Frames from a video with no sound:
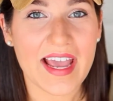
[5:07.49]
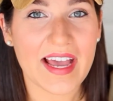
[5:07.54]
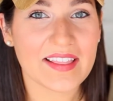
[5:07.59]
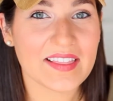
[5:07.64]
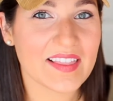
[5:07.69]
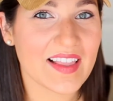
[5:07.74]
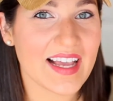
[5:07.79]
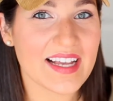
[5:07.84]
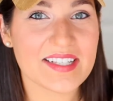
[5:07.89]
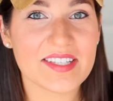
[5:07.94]

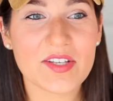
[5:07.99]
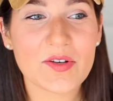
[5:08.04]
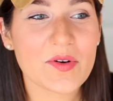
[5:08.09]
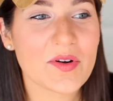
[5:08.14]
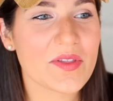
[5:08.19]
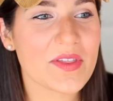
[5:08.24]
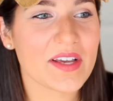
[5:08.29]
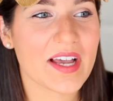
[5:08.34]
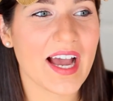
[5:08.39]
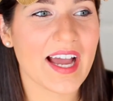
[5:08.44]
Unless you
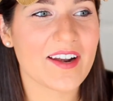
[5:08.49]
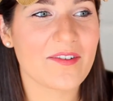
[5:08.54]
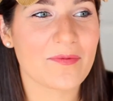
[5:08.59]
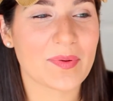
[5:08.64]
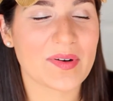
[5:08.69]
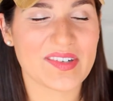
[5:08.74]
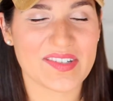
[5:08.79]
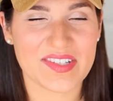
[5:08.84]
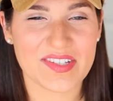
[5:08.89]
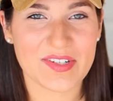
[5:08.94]
are the kind of
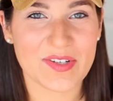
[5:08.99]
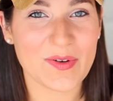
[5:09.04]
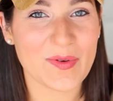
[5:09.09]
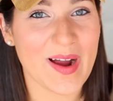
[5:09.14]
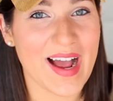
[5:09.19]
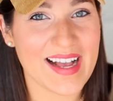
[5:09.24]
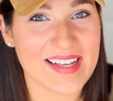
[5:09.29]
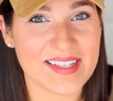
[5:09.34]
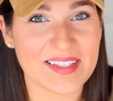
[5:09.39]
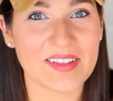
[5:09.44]
person who
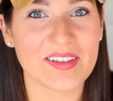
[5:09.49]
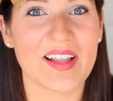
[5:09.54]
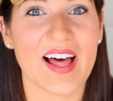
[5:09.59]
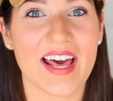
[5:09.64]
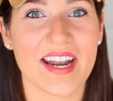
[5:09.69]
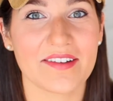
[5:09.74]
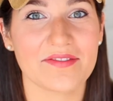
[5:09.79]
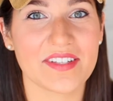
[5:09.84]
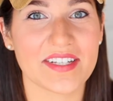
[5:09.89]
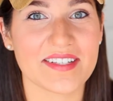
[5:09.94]
has a
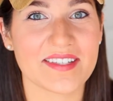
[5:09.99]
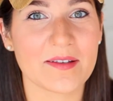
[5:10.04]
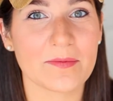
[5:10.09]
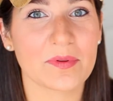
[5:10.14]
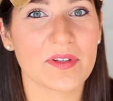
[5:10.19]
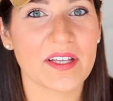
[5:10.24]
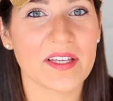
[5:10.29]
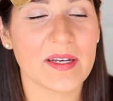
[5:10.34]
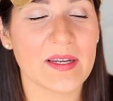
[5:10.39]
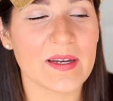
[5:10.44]
lot of
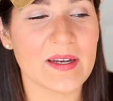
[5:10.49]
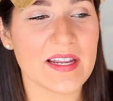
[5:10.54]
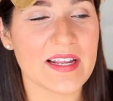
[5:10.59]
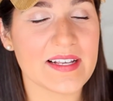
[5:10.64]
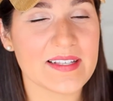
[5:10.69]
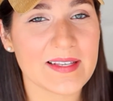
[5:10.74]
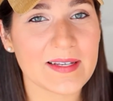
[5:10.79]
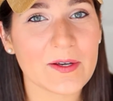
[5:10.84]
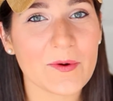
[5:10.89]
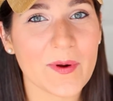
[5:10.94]
discipline and
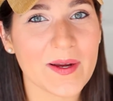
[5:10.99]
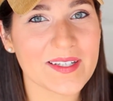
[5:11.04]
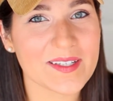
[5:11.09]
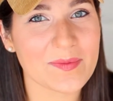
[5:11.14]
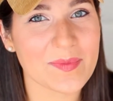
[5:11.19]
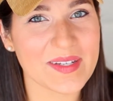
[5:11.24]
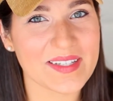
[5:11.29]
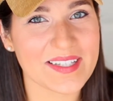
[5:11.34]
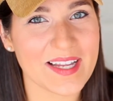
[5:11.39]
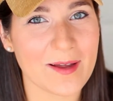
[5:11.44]
isn't going to
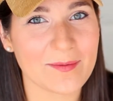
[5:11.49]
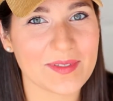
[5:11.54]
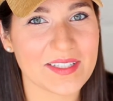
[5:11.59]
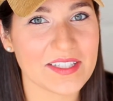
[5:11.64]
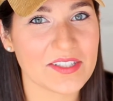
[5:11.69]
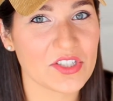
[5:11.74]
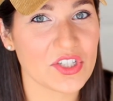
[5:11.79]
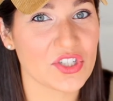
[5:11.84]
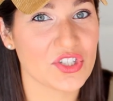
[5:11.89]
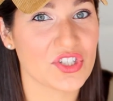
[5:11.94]
be
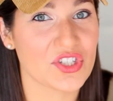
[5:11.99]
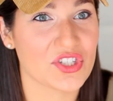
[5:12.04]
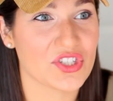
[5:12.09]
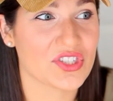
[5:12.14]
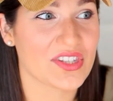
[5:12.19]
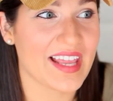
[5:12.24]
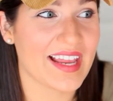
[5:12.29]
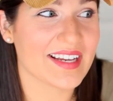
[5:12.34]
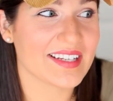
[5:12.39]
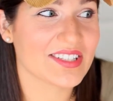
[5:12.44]
tempted to
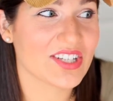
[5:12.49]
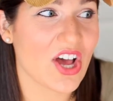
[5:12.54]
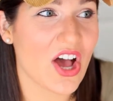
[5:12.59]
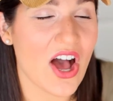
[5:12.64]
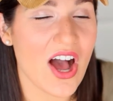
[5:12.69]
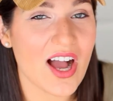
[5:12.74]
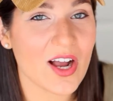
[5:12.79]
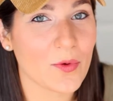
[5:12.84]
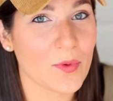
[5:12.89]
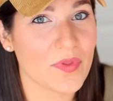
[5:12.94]
just like
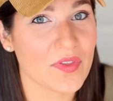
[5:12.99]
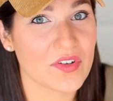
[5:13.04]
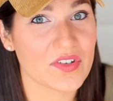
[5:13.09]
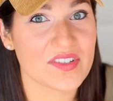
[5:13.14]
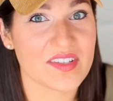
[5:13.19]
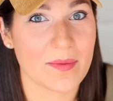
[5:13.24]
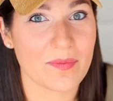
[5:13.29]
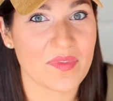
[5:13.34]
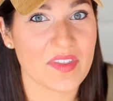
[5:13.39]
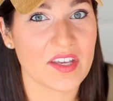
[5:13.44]
talk when there's
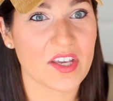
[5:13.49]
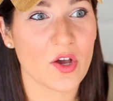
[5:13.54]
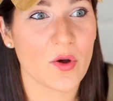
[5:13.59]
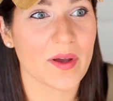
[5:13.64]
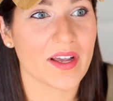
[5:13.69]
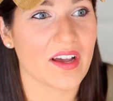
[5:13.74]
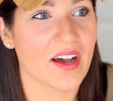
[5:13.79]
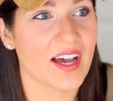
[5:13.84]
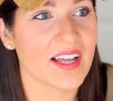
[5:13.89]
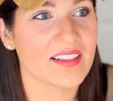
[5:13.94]
something
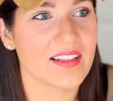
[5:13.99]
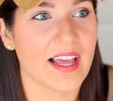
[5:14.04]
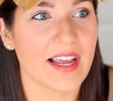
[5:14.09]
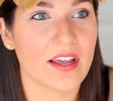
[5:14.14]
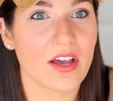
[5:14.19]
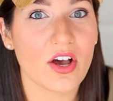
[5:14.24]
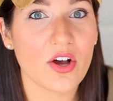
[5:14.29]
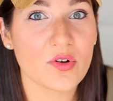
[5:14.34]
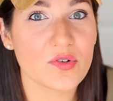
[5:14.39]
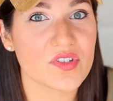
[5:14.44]
going on, like,
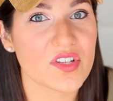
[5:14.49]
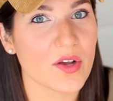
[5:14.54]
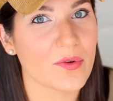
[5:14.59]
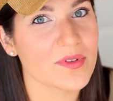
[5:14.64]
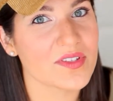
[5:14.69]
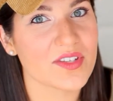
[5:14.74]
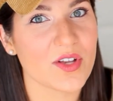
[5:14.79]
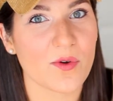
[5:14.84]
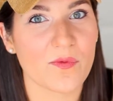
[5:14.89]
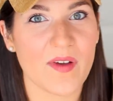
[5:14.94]
oh,
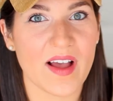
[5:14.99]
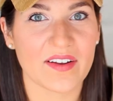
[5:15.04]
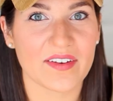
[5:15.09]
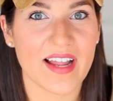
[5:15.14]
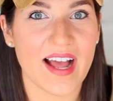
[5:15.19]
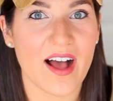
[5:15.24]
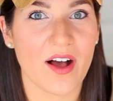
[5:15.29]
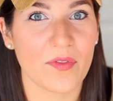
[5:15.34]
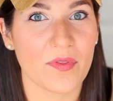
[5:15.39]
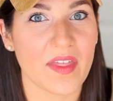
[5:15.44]
so-and-so found
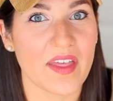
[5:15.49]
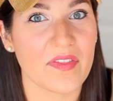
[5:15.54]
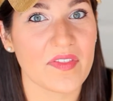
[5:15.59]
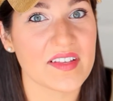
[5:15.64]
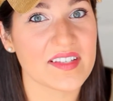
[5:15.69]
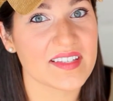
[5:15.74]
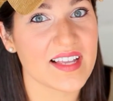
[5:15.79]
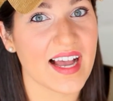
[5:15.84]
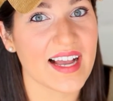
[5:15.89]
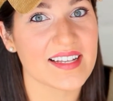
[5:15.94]
out that
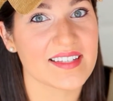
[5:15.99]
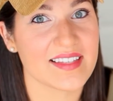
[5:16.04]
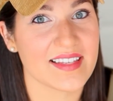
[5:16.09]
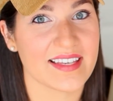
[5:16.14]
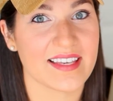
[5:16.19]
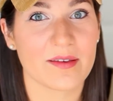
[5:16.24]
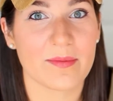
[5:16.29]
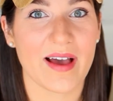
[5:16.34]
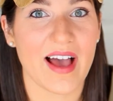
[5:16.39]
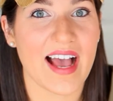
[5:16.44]
this guy's
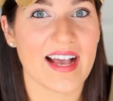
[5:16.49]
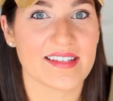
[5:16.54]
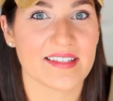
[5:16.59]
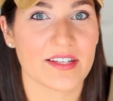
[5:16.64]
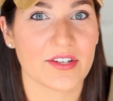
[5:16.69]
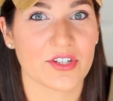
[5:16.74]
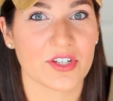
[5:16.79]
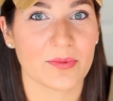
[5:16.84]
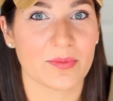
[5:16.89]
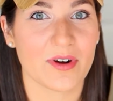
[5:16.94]
thinking about
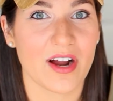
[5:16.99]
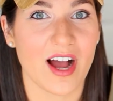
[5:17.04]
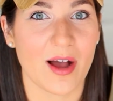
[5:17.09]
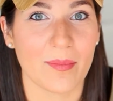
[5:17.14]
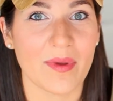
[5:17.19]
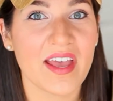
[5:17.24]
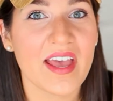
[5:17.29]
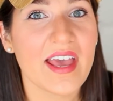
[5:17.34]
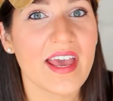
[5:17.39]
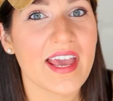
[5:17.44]
asking her to
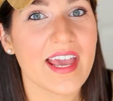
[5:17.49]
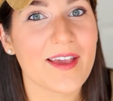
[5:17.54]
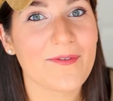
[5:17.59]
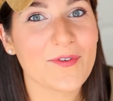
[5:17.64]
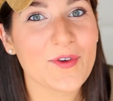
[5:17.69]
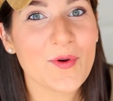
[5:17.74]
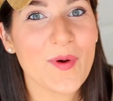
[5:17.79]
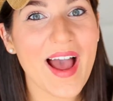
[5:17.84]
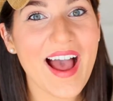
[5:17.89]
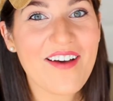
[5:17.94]
prom.
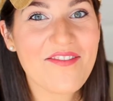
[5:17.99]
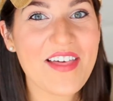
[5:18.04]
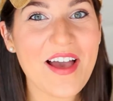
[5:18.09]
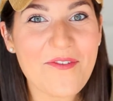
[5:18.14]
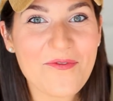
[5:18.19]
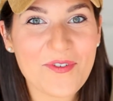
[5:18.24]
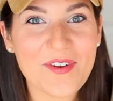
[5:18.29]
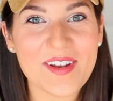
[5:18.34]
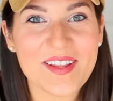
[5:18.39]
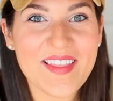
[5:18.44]
If you have
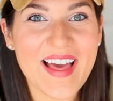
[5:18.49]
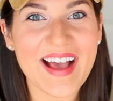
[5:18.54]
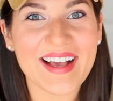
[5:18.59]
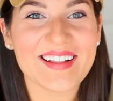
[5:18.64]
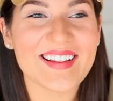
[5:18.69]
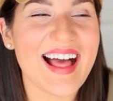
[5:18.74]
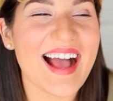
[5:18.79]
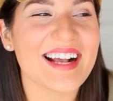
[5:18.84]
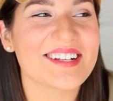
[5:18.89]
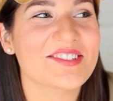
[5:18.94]
that friend in that
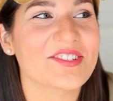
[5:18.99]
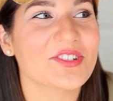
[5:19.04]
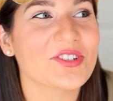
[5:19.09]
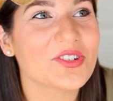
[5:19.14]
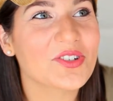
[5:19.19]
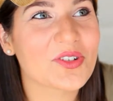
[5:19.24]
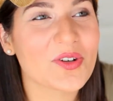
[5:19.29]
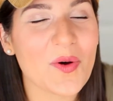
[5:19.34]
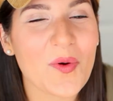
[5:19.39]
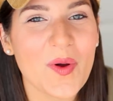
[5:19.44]
class,
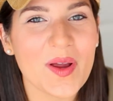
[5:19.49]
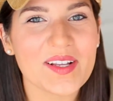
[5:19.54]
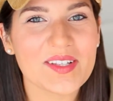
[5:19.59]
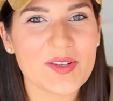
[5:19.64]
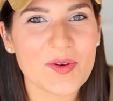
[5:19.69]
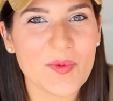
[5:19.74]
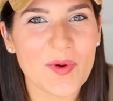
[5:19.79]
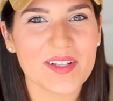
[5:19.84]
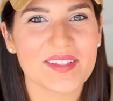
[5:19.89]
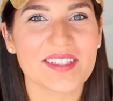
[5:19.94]
you're going
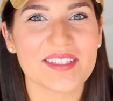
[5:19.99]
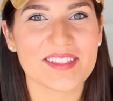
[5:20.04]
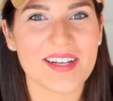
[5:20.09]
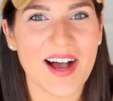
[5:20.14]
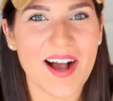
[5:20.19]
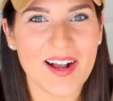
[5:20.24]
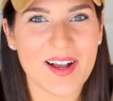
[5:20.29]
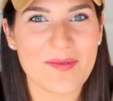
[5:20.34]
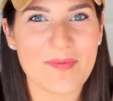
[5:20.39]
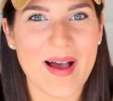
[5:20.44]
to want to
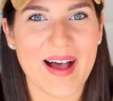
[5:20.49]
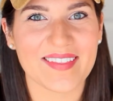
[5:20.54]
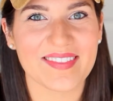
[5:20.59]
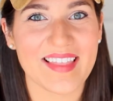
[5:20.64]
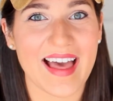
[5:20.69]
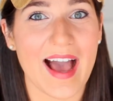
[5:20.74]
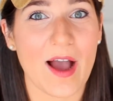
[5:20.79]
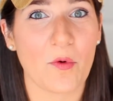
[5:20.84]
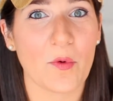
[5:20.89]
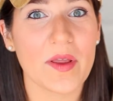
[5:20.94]
talk about
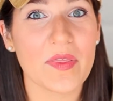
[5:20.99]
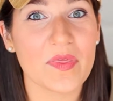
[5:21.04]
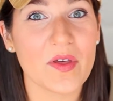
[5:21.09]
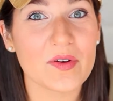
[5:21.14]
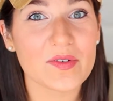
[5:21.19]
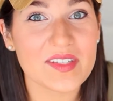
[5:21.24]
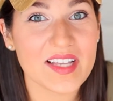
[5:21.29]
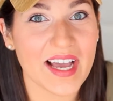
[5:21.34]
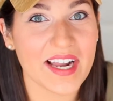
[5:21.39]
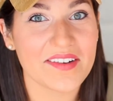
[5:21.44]
that when
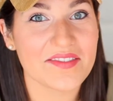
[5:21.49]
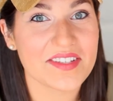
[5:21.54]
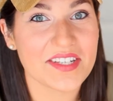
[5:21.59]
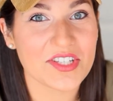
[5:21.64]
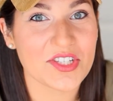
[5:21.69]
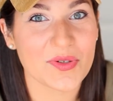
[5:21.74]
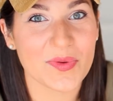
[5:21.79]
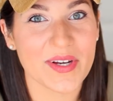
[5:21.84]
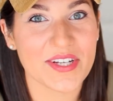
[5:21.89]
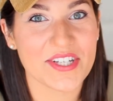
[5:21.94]
those kind of
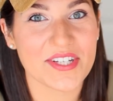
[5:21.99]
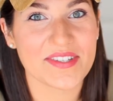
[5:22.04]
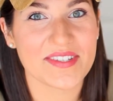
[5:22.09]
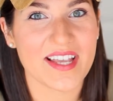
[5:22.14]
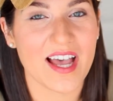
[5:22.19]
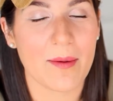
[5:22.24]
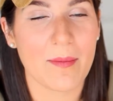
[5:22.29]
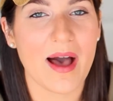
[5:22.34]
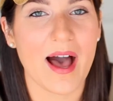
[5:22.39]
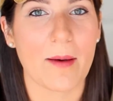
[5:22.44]
situations
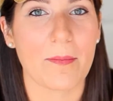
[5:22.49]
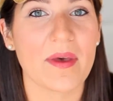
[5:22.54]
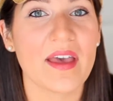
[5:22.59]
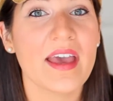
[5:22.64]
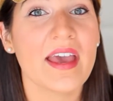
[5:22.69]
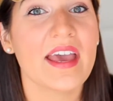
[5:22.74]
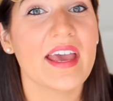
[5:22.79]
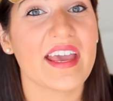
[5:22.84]
come up.